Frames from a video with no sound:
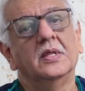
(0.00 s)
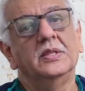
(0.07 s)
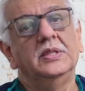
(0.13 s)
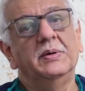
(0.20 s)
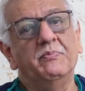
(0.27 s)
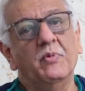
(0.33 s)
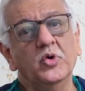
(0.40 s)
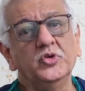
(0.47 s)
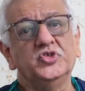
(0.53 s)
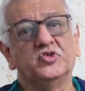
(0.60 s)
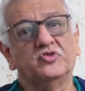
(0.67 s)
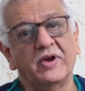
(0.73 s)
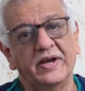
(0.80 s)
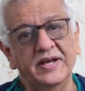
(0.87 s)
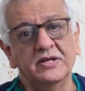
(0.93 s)
The most
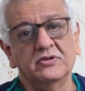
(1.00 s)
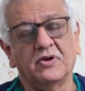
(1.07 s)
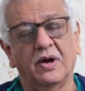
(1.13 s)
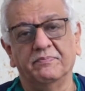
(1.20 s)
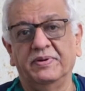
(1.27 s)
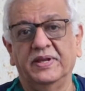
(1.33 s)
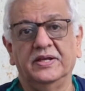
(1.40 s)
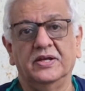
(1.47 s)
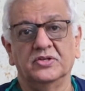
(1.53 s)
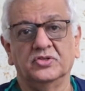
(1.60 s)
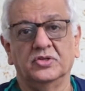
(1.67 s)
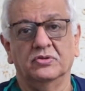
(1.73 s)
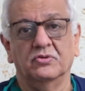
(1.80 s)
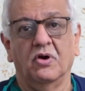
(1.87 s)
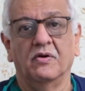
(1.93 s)
dreaded
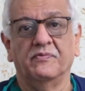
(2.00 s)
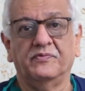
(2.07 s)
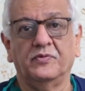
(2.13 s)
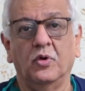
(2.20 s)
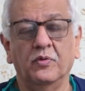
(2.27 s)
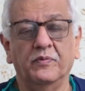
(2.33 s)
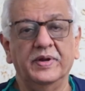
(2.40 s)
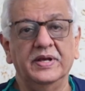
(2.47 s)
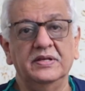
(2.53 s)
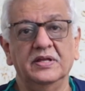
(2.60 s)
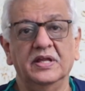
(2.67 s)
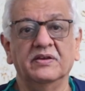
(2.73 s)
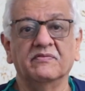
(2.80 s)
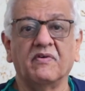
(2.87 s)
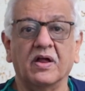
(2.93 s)
complication of COVID
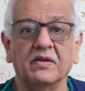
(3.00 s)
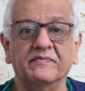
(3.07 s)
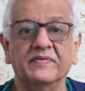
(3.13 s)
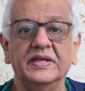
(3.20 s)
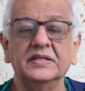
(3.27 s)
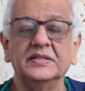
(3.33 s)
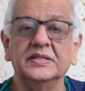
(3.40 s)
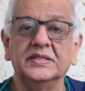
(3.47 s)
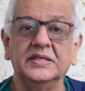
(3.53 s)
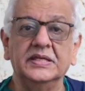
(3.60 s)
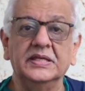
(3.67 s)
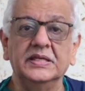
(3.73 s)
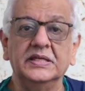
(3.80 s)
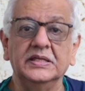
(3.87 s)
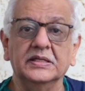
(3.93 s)
involving
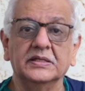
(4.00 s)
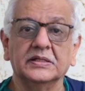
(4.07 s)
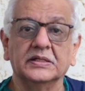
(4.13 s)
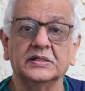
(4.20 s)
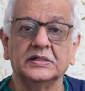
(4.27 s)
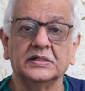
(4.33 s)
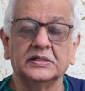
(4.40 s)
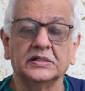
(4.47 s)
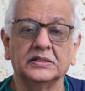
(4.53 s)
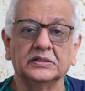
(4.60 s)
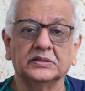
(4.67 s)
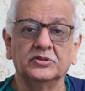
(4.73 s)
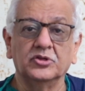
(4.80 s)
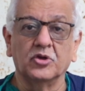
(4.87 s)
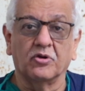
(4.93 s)
the
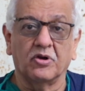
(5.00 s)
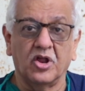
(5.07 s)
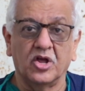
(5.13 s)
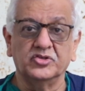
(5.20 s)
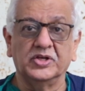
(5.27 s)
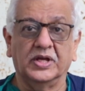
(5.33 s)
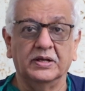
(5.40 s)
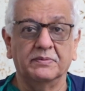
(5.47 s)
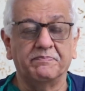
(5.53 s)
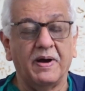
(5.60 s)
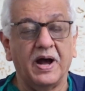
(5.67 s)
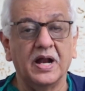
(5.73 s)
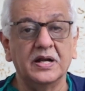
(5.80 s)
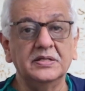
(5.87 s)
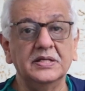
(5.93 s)
neurological
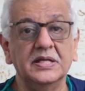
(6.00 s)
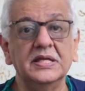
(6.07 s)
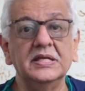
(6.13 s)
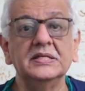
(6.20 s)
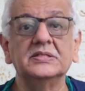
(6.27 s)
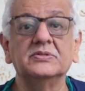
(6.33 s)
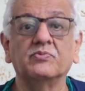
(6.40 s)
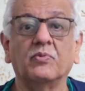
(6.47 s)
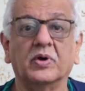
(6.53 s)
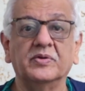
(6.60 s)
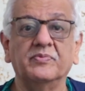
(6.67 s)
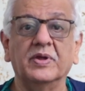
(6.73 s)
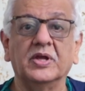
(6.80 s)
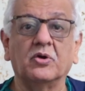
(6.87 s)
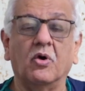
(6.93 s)
part is what
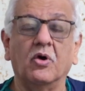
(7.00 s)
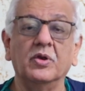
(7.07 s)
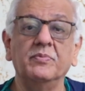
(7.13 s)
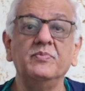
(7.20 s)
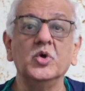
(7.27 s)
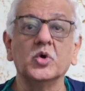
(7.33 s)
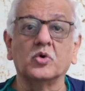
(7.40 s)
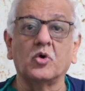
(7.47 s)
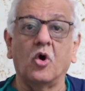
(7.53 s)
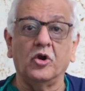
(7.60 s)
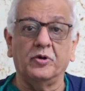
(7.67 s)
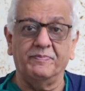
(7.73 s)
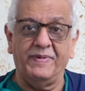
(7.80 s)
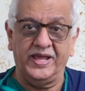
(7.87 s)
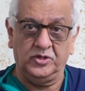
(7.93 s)
we call
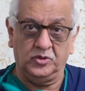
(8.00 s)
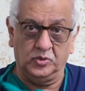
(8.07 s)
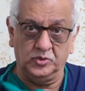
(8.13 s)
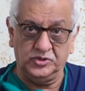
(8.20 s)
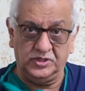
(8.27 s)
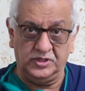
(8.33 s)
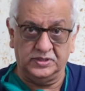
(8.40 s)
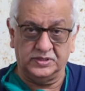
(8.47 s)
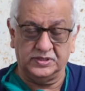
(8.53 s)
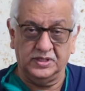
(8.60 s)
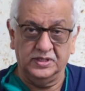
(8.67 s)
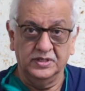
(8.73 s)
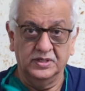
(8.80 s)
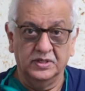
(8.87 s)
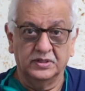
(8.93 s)
Mucor
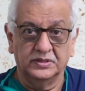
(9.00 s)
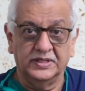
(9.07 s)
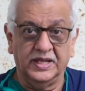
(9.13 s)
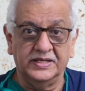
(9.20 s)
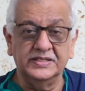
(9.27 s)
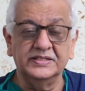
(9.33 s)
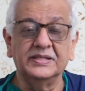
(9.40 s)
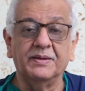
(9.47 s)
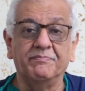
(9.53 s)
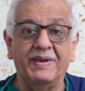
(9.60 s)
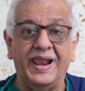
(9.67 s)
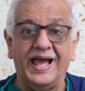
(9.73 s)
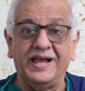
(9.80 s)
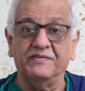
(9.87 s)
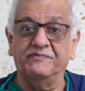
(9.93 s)
Mycosis, that is the
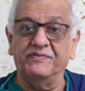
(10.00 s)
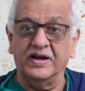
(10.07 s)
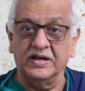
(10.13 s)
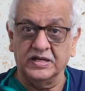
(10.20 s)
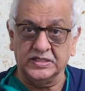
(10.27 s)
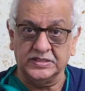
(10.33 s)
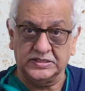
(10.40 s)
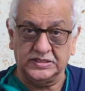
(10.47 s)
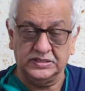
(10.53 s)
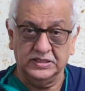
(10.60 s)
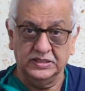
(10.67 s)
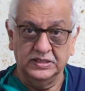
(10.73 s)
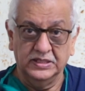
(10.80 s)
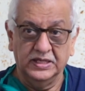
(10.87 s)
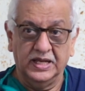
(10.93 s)
black
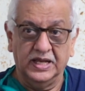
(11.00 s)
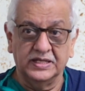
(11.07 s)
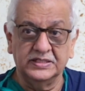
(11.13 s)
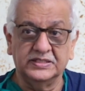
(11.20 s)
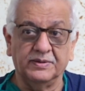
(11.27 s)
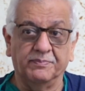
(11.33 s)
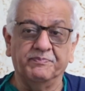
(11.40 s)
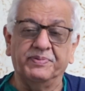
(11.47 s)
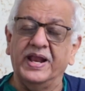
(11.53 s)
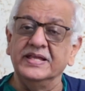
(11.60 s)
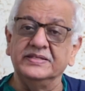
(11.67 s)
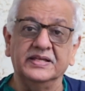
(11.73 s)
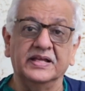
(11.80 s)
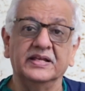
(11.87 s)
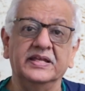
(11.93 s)
fungus. And
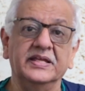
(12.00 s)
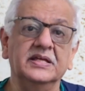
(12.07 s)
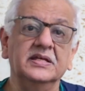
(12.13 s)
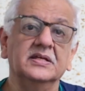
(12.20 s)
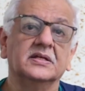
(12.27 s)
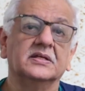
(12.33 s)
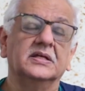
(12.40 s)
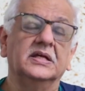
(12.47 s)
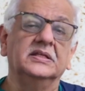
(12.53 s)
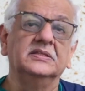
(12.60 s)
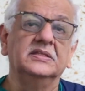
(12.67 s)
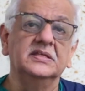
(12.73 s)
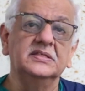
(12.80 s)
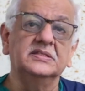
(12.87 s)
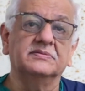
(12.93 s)
surprisingly, in
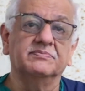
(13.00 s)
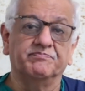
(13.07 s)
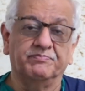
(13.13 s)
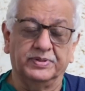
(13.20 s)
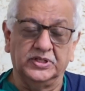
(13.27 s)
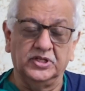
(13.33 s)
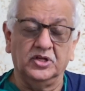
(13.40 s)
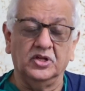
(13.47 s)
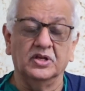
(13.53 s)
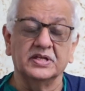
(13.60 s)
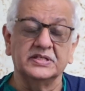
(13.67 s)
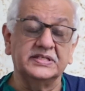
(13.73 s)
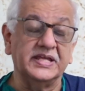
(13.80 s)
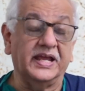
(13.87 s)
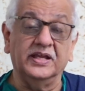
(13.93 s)
this particular
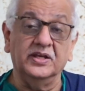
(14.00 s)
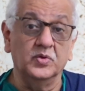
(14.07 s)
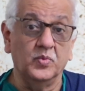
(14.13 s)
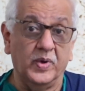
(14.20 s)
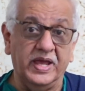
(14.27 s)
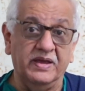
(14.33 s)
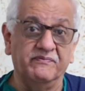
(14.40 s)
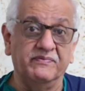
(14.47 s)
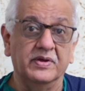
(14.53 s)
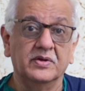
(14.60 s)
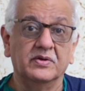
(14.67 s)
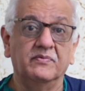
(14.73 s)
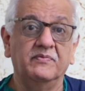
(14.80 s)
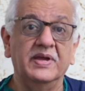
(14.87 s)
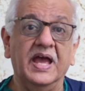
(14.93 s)
second wave,
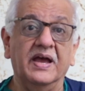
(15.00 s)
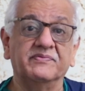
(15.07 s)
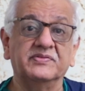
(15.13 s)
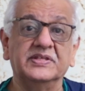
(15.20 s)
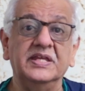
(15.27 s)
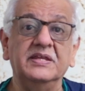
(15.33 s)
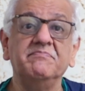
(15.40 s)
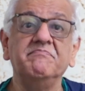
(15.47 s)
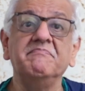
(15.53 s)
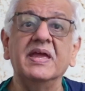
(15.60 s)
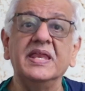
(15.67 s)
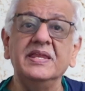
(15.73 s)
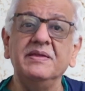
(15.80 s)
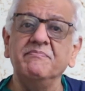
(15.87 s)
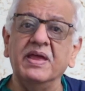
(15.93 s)
we have seen
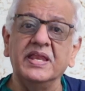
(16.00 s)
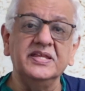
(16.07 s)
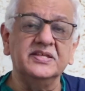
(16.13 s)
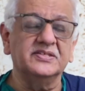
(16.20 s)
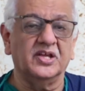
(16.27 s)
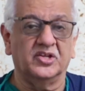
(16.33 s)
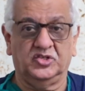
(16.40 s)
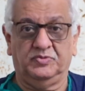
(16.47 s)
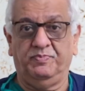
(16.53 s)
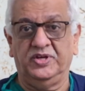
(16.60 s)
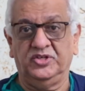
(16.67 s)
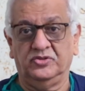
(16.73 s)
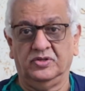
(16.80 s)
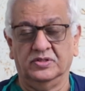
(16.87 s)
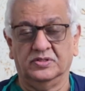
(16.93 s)
many such
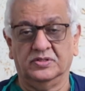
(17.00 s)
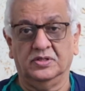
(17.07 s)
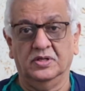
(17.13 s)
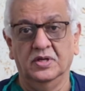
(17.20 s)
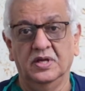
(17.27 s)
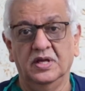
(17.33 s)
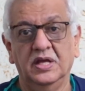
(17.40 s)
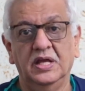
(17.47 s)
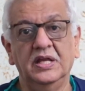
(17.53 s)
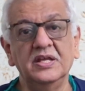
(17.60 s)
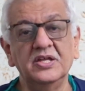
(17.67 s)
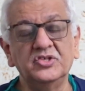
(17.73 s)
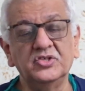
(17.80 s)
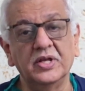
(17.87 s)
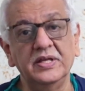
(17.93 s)
patients.
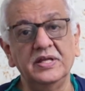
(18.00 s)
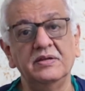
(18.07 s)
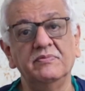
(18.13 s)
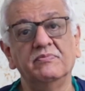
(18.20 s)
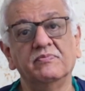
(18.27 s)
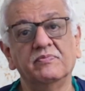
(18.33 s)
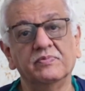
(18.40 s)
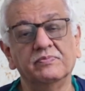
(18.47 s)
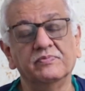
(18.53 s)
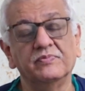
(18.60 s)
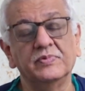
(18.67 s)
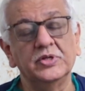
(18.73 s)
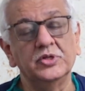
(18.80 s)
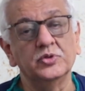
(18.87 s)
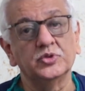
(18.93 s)
Initially,
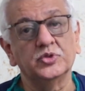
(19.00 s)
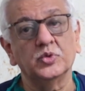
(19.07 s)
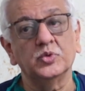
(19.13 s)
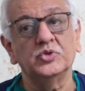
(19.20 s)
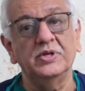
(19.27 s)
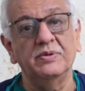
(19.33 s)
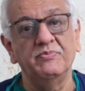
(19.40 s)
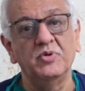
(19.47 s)
we used to see